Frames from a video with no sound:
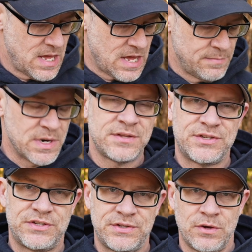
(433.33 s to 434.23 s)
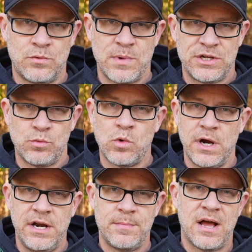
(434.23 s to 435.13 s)
I'm not so much
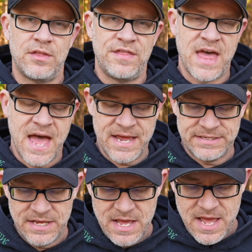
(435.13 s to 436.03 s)
worried about that